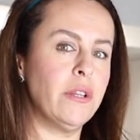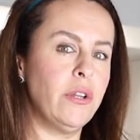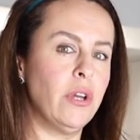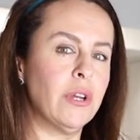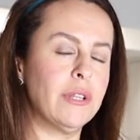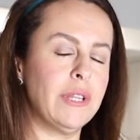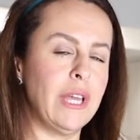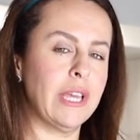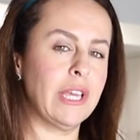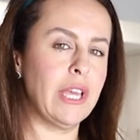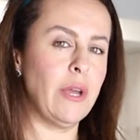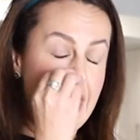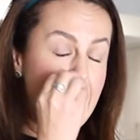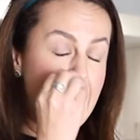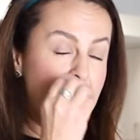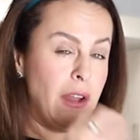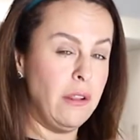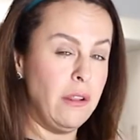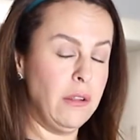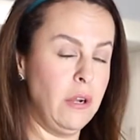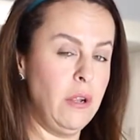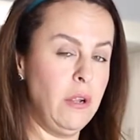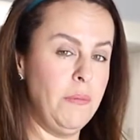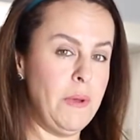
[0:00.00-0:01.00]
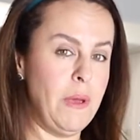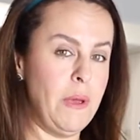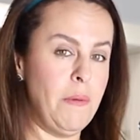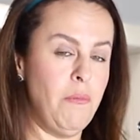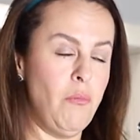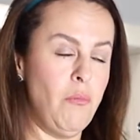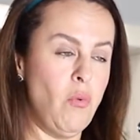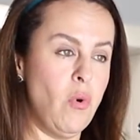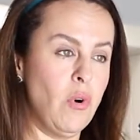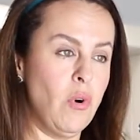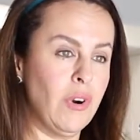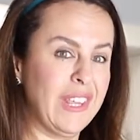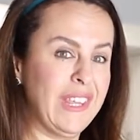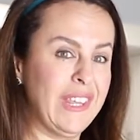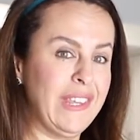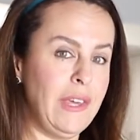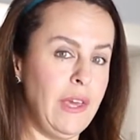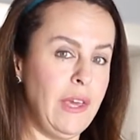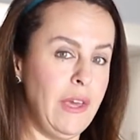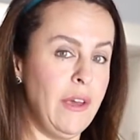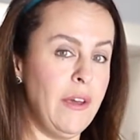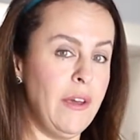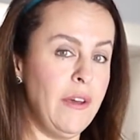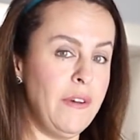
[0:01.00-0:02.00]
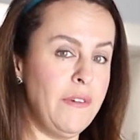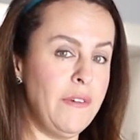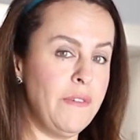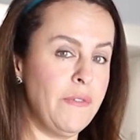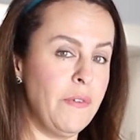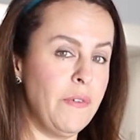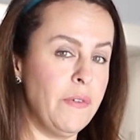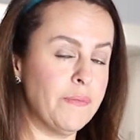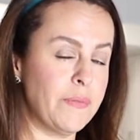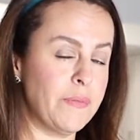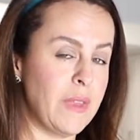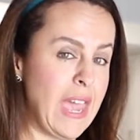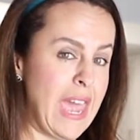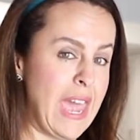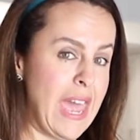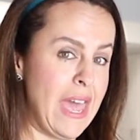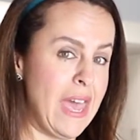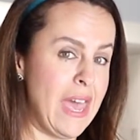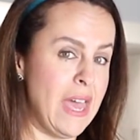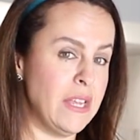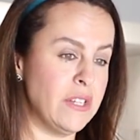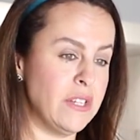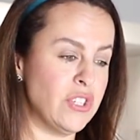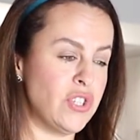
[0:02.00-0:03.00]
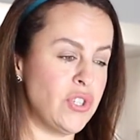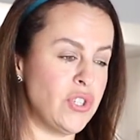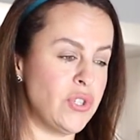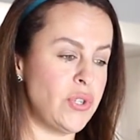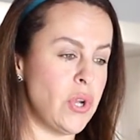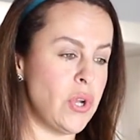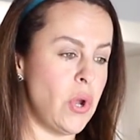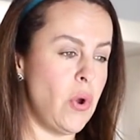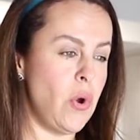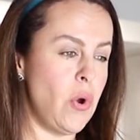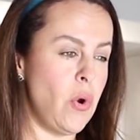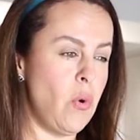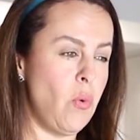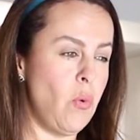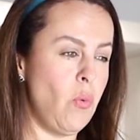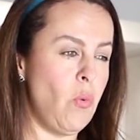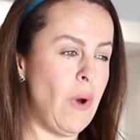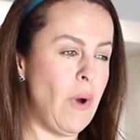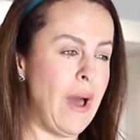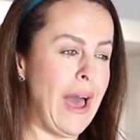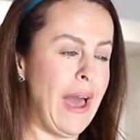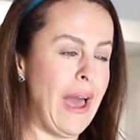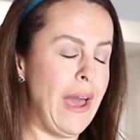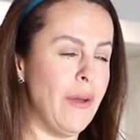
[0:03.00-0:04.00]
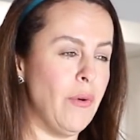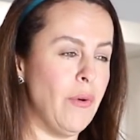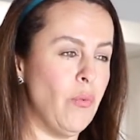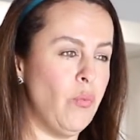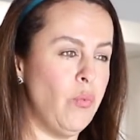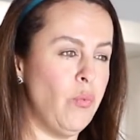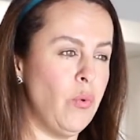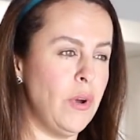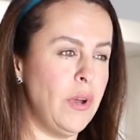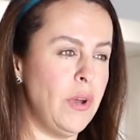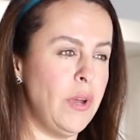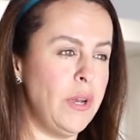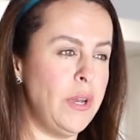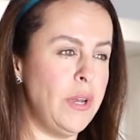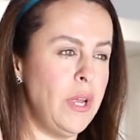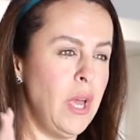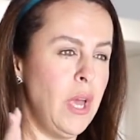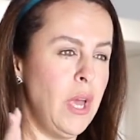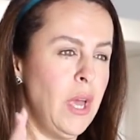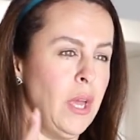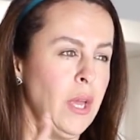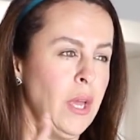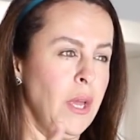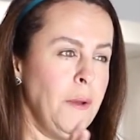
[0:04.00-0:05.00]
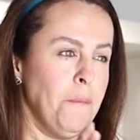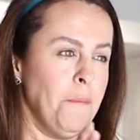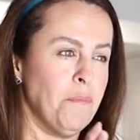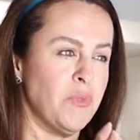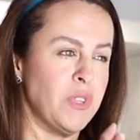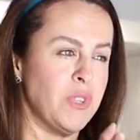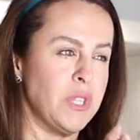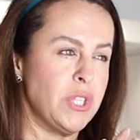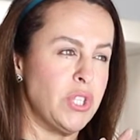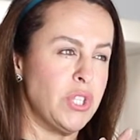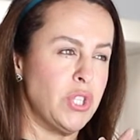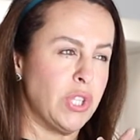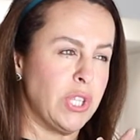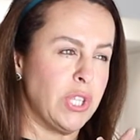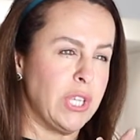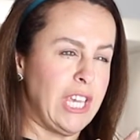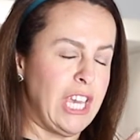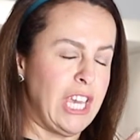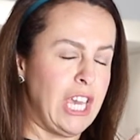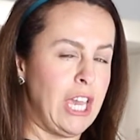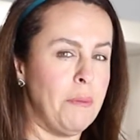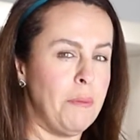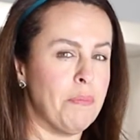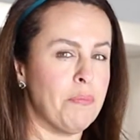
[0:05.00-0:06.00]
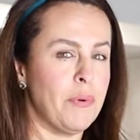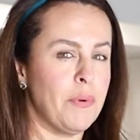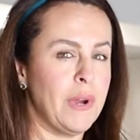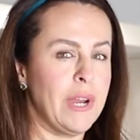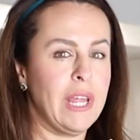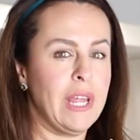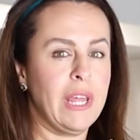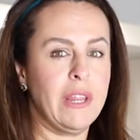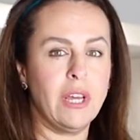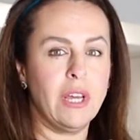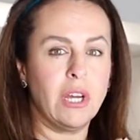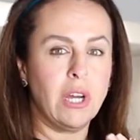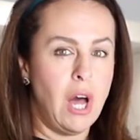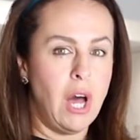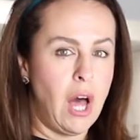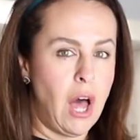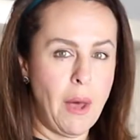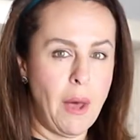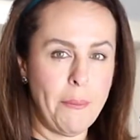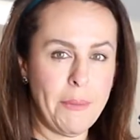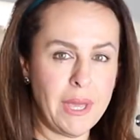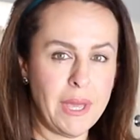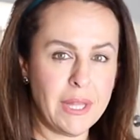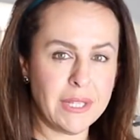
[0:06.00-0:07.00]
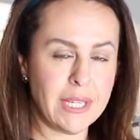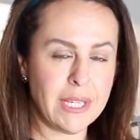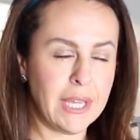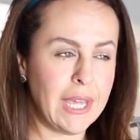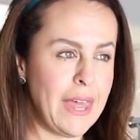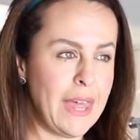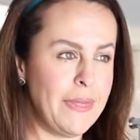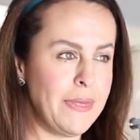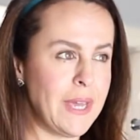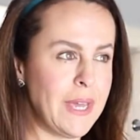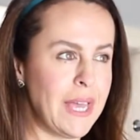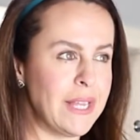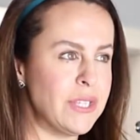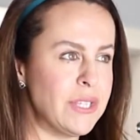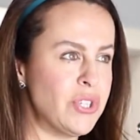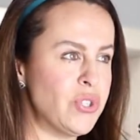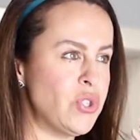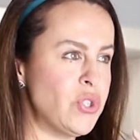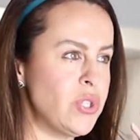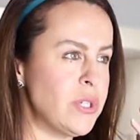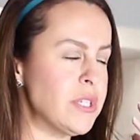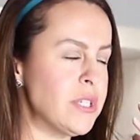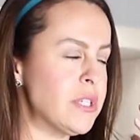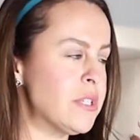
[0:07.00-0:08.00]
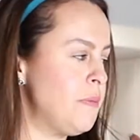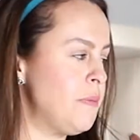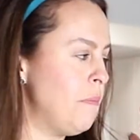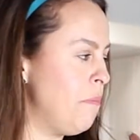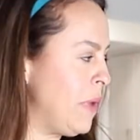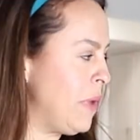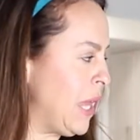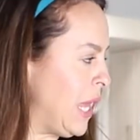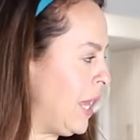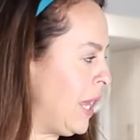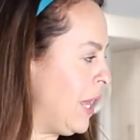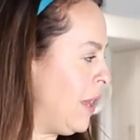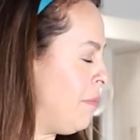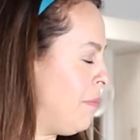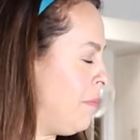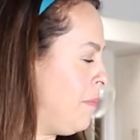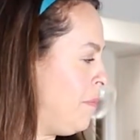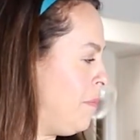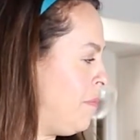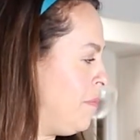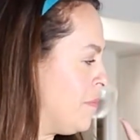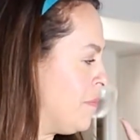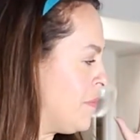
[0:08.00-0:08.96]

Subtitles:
look like it had a little bit more give. And so I would keep reading the comments. Again, that's just me